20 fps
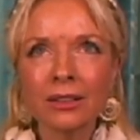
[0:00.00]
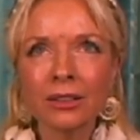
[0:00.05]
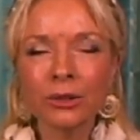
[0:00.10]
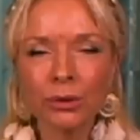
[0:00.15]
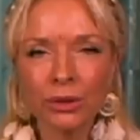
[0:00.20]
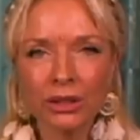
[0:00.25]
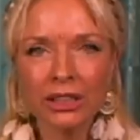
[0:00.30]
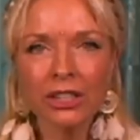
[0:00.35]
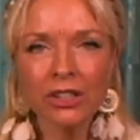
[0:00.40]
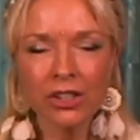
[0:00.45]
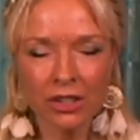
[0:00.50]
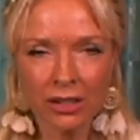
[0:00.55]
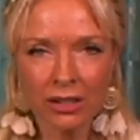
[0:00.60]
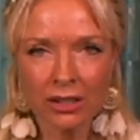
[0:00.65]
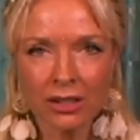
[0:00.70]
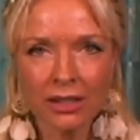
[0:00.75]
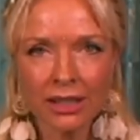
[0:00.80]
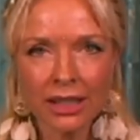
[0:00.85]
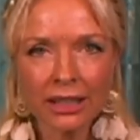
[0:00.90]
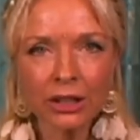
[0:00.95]

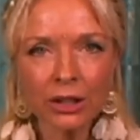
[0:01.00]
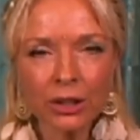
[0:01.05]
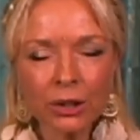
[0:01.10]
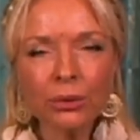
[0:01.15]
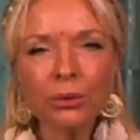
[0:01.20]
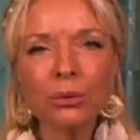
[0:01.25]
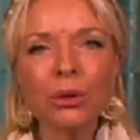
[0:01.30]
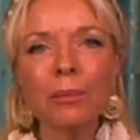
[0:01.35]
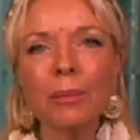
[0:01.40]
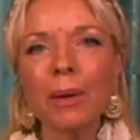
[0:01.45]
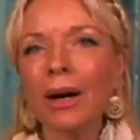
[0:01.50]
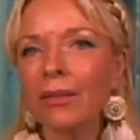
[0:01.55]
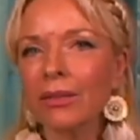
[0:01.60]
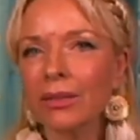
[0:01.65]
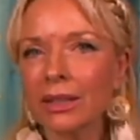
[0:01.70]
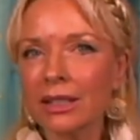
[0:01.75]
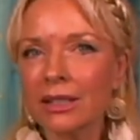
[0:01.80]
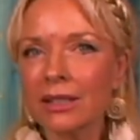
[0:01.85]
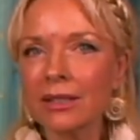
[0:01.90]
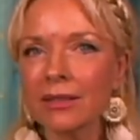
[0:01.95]
traditions, they knew
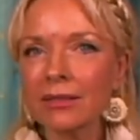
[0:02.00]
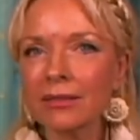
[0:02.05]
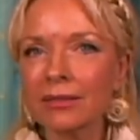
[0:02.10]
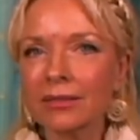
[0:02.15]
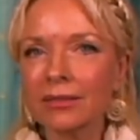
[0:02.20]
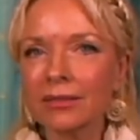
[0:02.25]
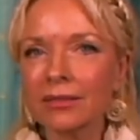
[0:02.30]
about this.